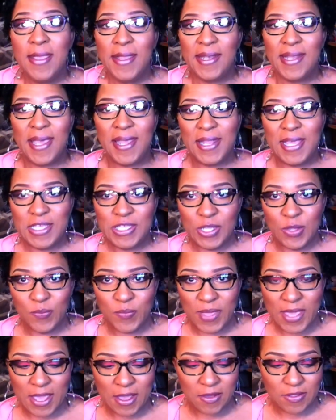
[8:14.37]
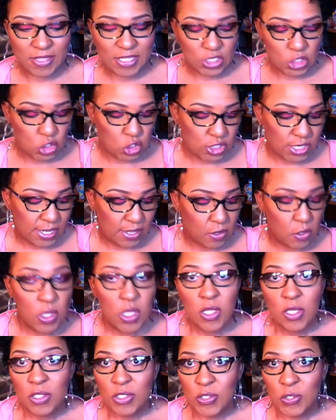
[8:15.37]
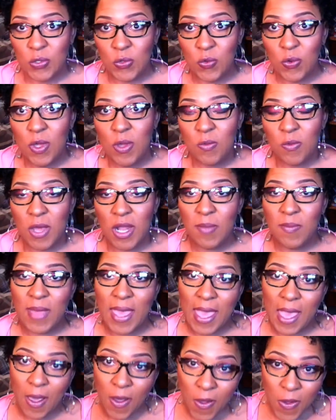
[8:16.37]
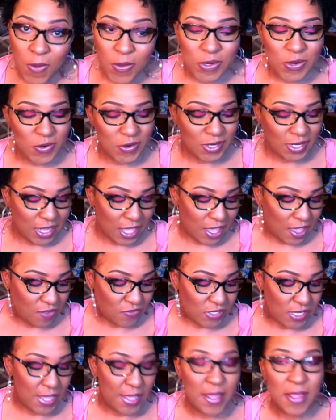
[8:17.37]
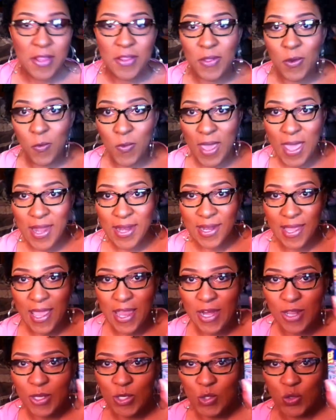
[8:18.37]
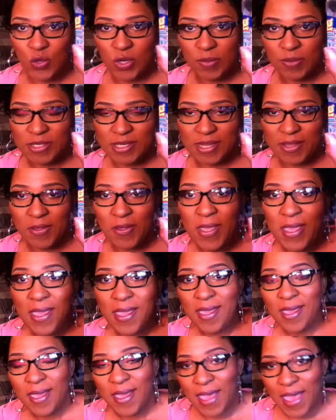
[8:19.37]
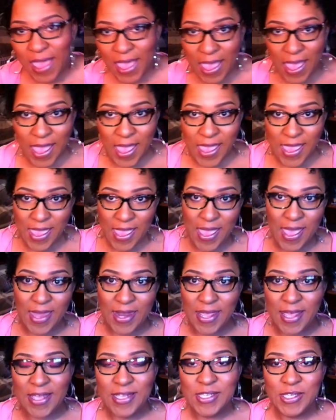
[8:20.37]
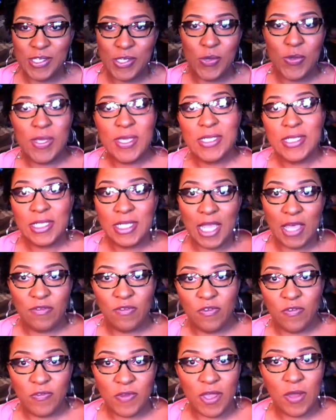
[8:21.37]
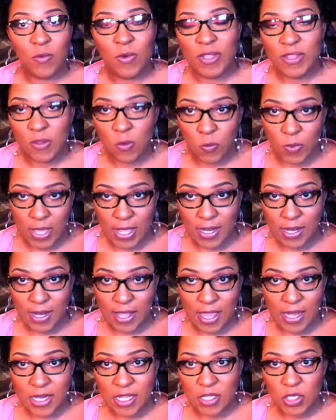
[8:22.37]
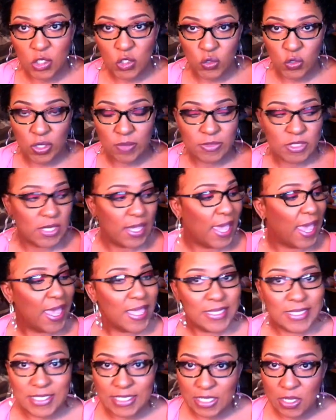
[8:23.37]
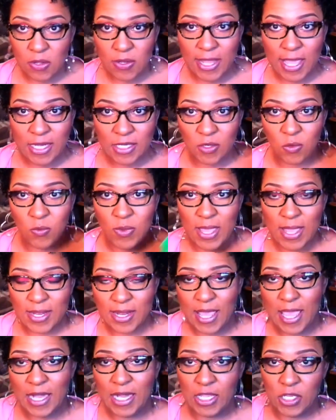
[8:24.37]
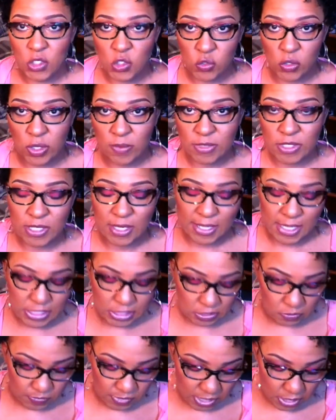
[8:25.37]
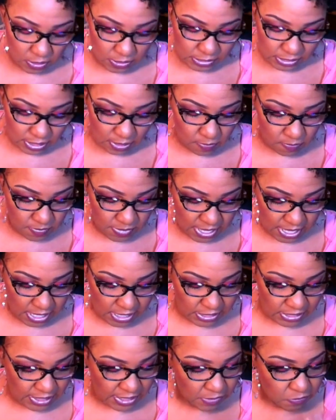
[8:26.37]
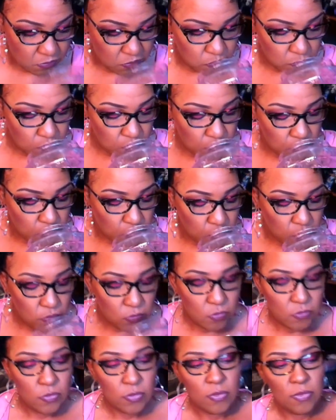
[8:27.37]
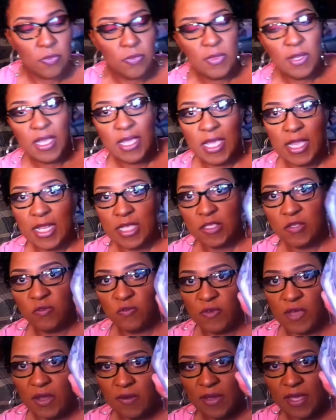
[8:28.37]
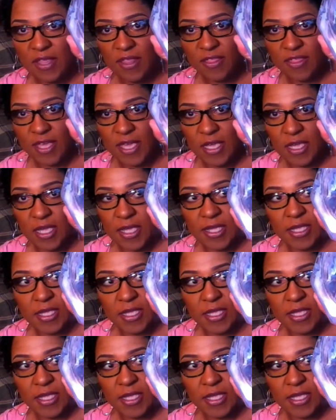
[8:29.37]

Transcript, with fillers: now let's compare this gel to one of my older loves the Wetline Extreme Gel. I had a serious love affair with the Wetline Extreme Gel. I still like the Wetline Extreme Gel. It smells amazing. It is very thick,